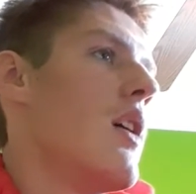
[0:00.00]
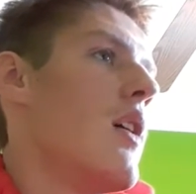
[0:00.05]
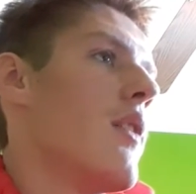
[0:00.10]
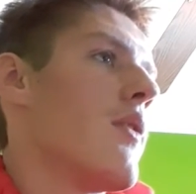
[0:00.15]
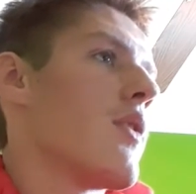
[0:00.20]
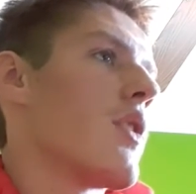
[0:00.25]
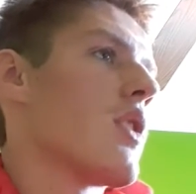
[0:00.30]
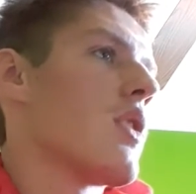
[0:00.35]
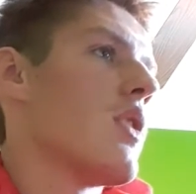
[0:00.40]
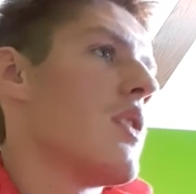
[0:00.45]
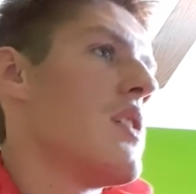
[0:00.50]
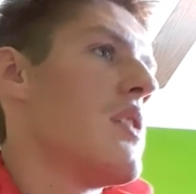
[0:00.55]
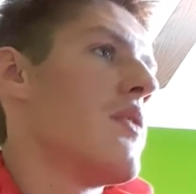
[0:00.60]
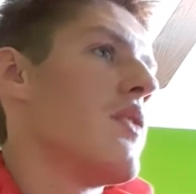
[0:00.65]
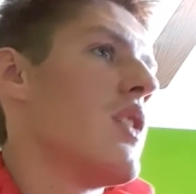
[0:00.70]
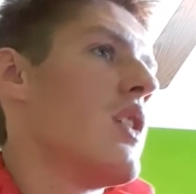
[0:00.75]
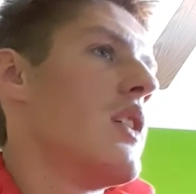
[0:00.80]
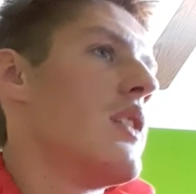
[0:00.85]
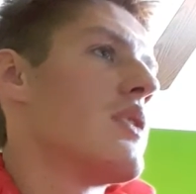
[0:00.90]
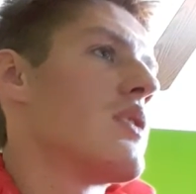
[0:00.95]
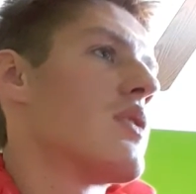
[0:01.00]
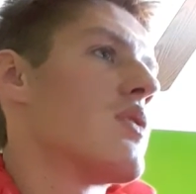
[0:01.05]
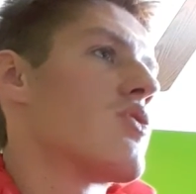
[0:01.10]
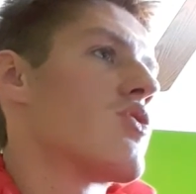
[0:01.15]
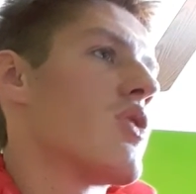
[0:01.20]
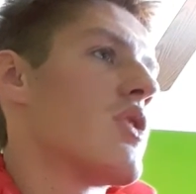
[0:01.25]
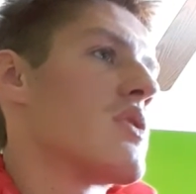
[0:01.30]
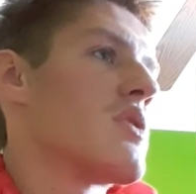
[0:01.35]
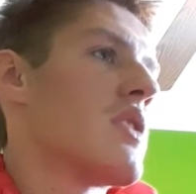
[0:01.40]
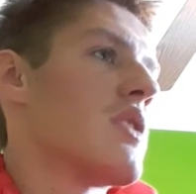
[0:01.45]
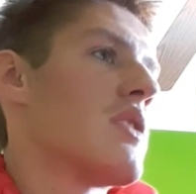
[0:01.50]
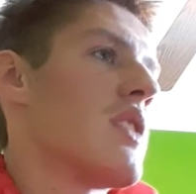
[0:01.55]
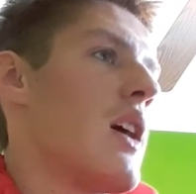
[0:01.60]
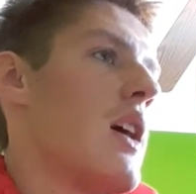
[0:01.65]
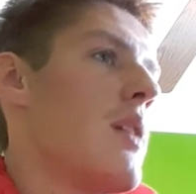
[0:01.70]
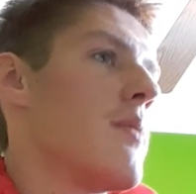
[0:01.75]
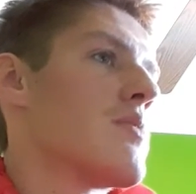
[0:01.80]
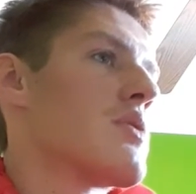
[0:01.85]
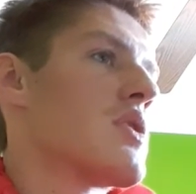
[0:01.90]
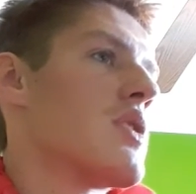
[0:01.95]
For Cleveland, Tristan
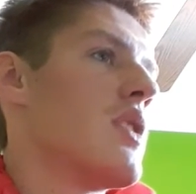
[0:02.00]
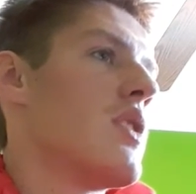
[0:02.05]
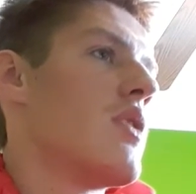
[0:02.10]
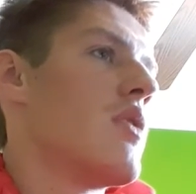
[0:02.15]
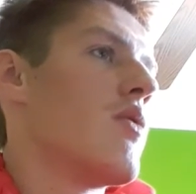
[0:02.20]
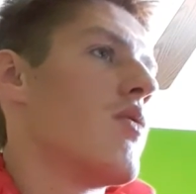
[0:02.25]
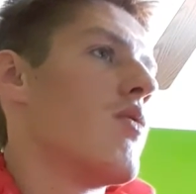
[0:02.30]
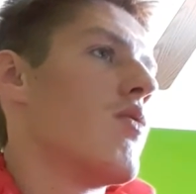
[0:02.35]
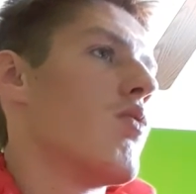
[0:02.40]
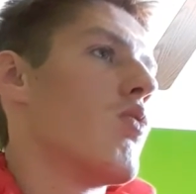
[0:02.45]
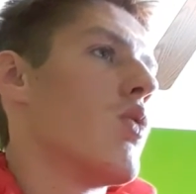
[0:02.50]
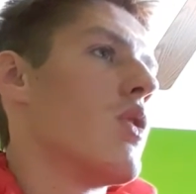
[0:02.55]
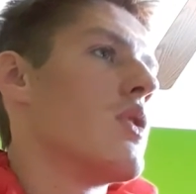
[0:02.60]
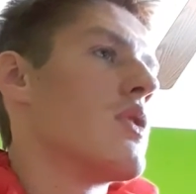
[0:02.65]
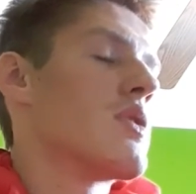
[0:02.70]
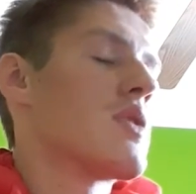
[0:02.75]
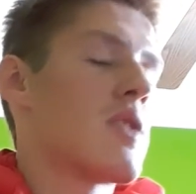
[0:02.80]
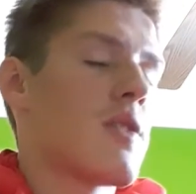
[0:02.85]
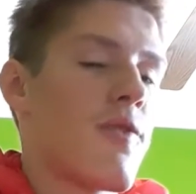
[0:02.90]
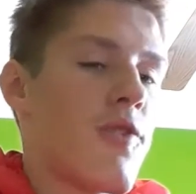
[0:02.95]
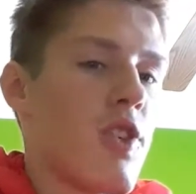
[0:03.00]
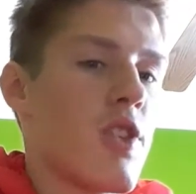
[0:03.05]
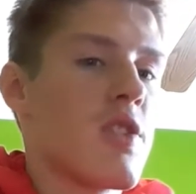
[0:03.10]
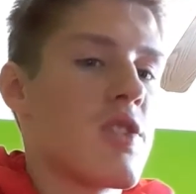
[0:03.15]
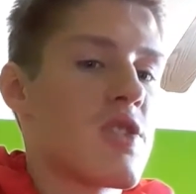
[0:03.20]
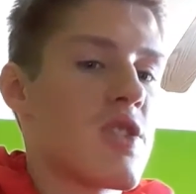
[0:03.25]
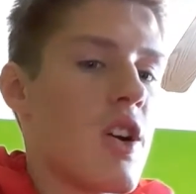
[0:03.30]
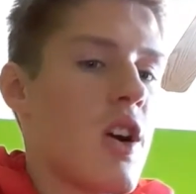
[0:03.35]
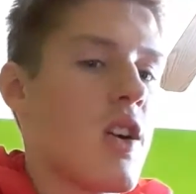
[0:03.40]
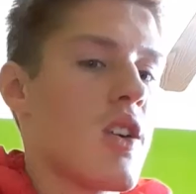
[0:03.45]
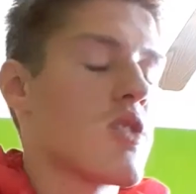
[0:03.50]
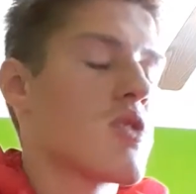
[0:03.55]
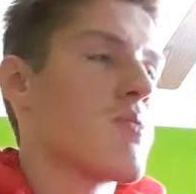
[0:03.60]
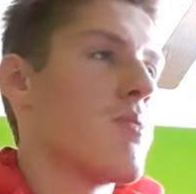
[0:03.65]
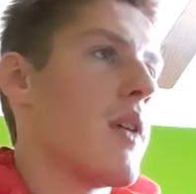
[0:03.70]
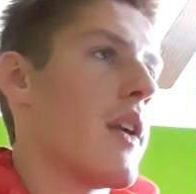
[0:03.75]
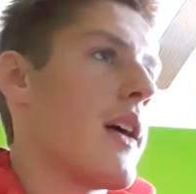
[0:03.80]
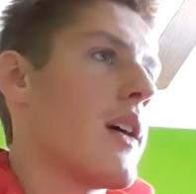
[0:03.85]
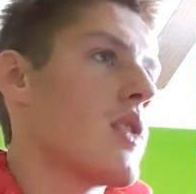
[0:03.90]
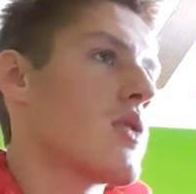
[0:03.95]
Thompson was for the starters,
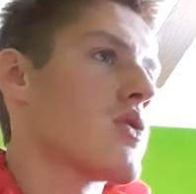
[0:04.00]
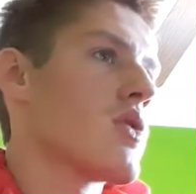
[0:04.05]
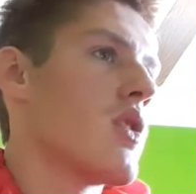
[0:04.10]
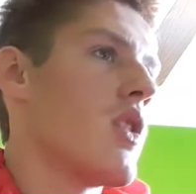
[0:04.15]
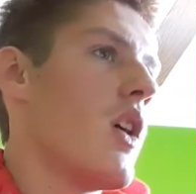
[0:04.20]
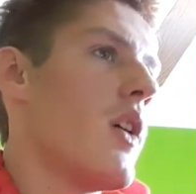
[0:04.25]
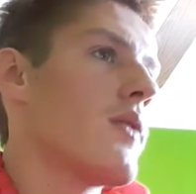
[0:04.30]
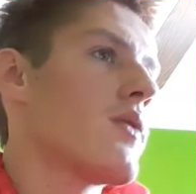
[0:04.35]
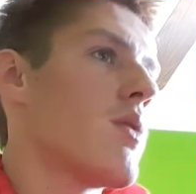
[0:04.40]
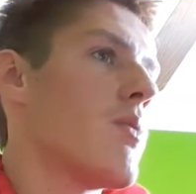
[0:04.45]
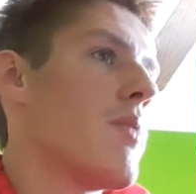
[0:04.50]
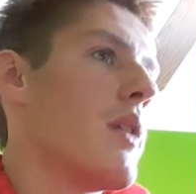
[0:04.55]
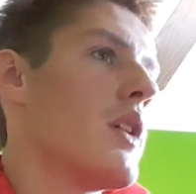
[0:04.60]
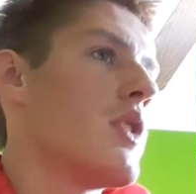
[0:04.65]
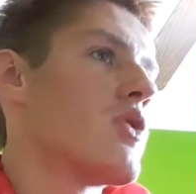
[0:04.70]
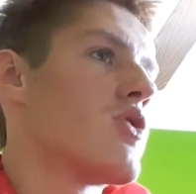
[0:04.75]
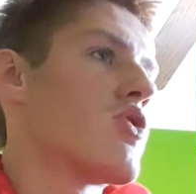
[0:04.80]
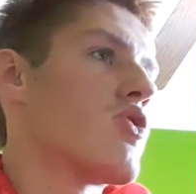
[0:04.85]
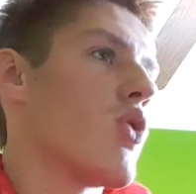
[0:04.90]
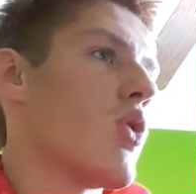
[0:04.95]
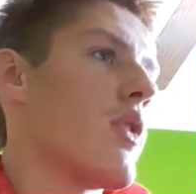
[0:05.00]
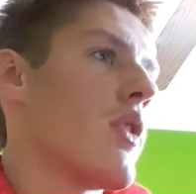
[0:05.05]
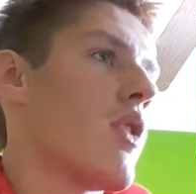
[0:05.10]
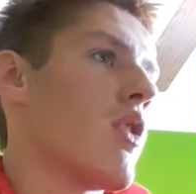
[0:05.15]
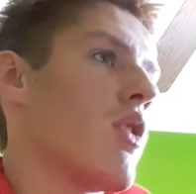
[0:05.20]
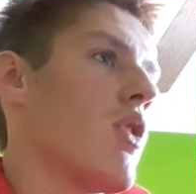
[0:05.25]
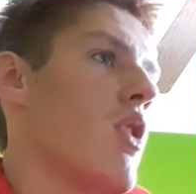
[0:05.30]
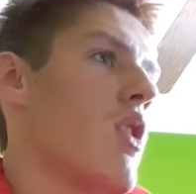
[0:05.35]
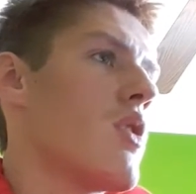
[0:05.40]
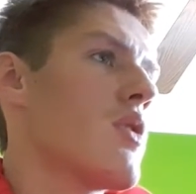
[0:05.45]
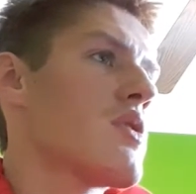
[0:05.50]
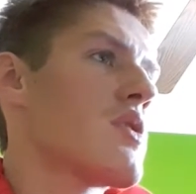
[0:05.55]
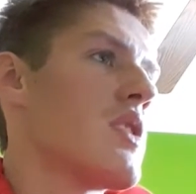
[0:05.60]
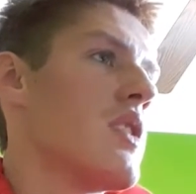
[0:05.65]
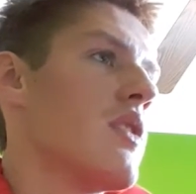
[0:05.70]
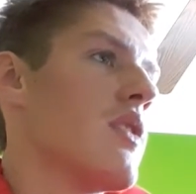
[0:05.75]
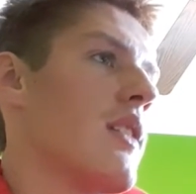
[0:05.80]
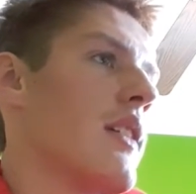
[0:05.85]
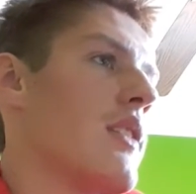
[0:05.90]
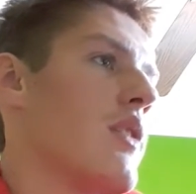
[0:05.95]
but actually off the bench, Jordan
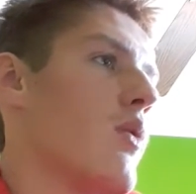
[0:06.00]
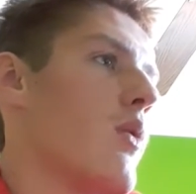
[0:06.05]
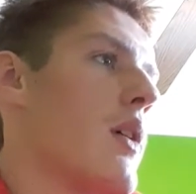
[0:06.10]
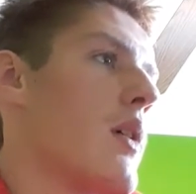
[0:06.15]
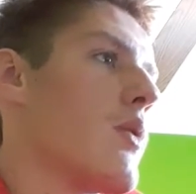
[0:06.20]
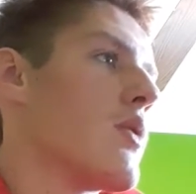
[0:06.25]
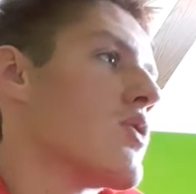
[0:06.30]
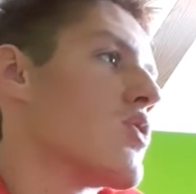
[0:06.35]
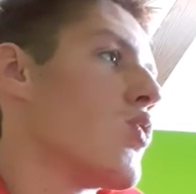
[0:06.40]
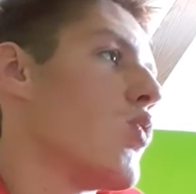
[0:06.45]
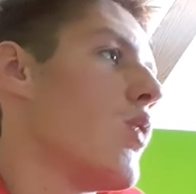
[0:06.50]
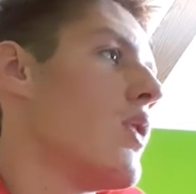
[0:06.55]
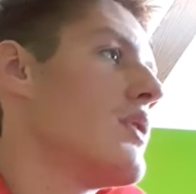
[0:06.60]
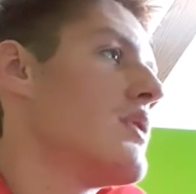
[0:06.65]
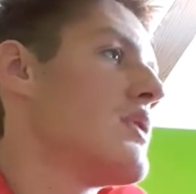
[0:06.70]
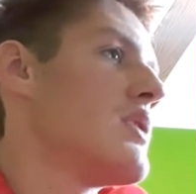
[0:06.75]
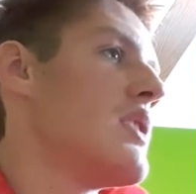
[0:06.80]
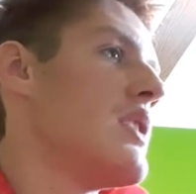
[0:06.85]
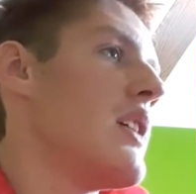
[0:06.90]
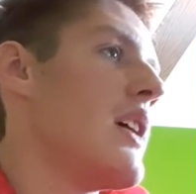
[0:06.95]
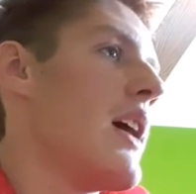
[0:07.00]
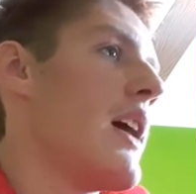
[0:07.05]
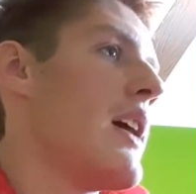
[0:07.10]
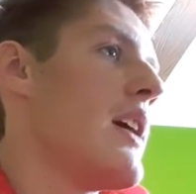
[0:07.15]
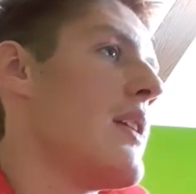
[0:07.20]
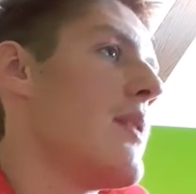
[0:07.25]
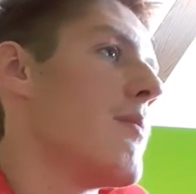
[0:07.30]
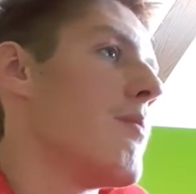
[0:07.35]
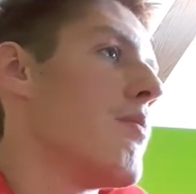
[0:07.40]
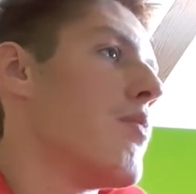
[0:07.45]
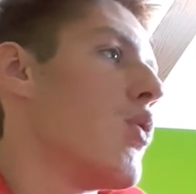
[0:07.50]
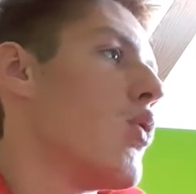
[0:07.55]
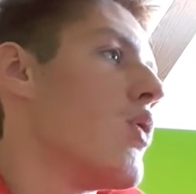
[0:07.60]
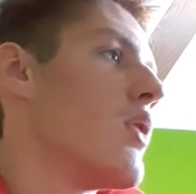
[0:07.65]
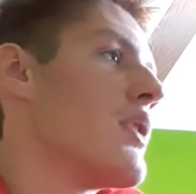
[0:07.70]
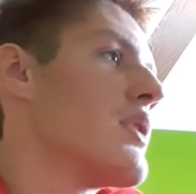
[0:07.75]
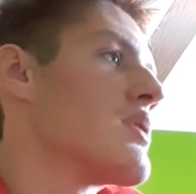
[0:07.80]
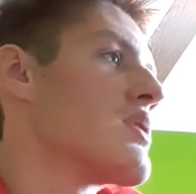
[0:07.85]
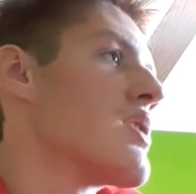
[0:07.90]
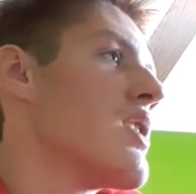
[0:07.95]
Clarkson led the way with 28
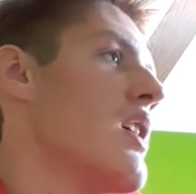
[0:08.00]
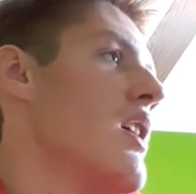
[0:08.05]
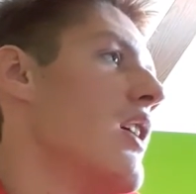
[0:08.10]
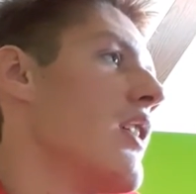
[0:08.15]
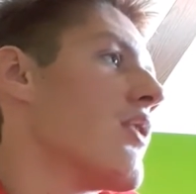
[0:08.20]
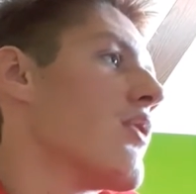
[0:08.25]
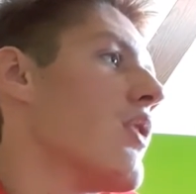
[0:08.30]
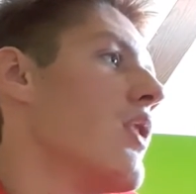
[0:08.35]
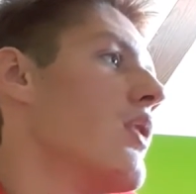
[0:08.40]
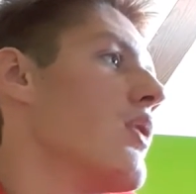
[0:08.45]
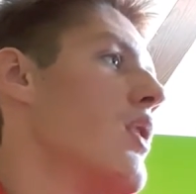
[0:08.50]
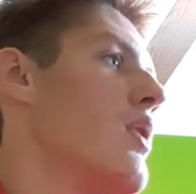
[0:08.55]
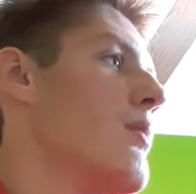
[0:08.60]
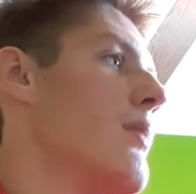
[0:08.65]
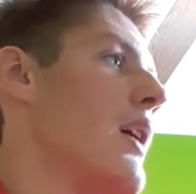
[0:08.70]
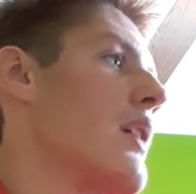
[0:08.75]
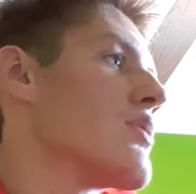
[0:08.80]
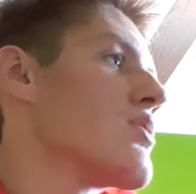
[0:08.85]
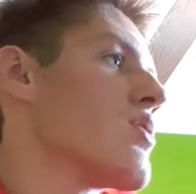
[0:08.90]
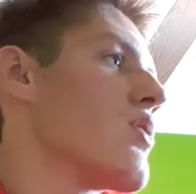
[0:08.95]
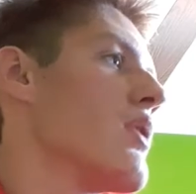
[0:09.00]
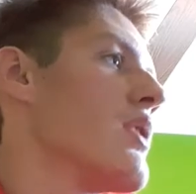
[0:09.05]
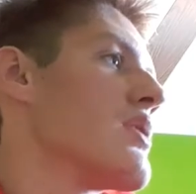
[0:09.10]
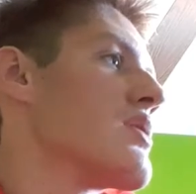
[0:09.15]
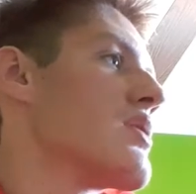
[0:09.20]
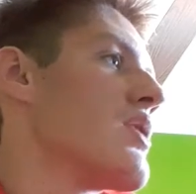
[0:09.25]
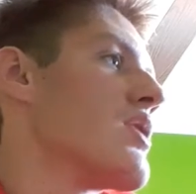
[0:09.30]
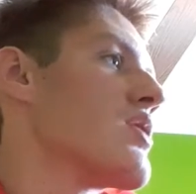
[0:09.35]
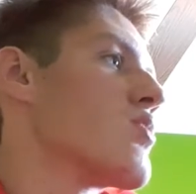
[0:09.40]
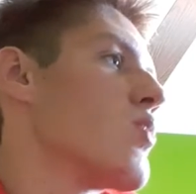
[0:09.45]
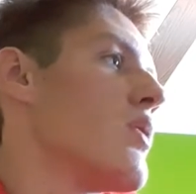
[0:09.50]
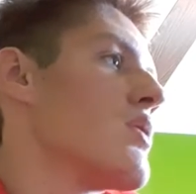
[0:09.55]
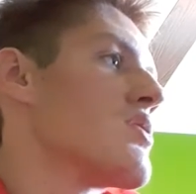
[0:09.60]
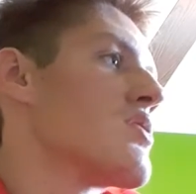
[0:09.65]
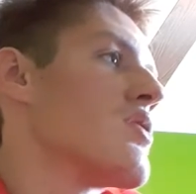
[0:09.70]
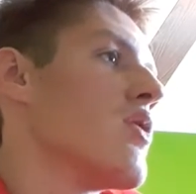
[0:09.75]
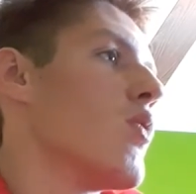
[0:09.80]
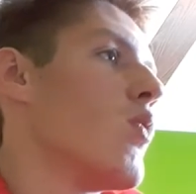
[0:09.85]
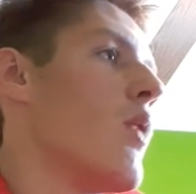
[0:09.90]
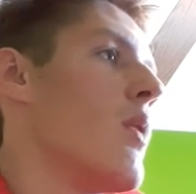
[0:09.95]
points, 3 rebounds, 3 assists, 1
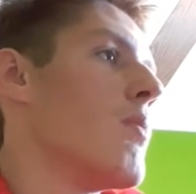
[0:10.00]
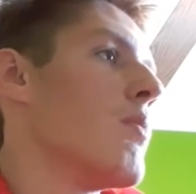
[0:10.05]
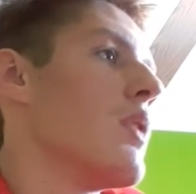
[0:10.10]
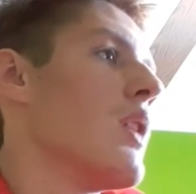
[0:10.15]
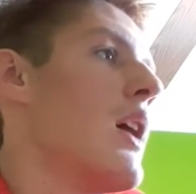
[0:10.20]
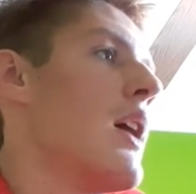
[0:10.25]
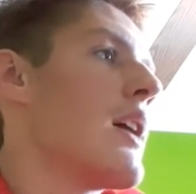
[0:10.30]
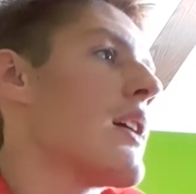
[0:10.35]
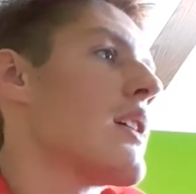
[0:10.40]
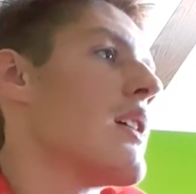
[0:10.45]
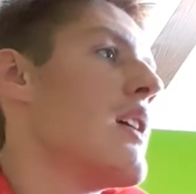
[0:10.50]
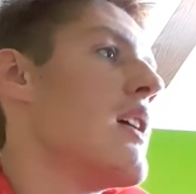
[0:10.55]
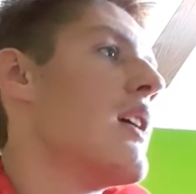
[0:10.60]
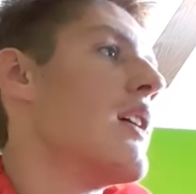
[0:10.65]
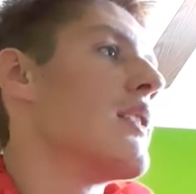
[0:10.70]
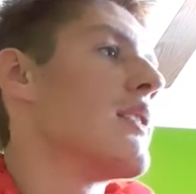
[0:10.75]
steal, 1 block.